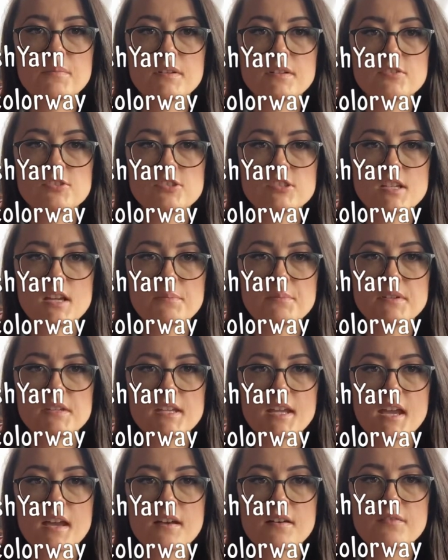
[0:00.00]
she happened
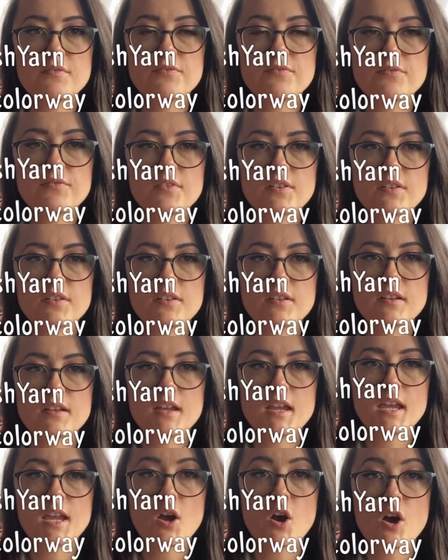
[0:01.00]
to have
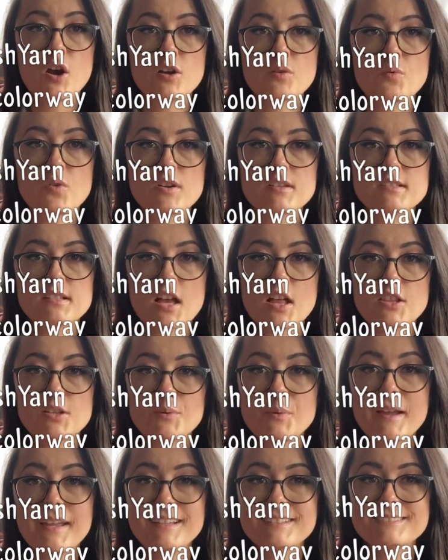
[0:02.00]
a Hogwarts
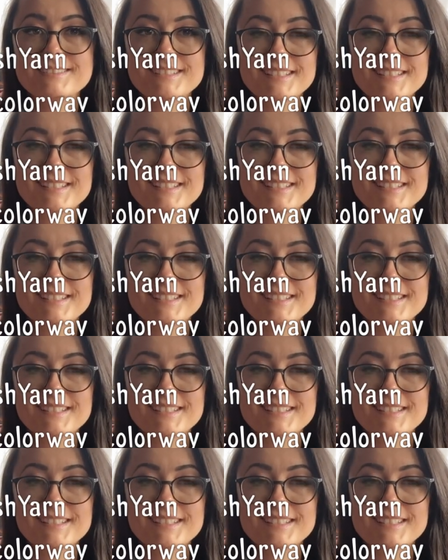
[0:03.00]
colorway,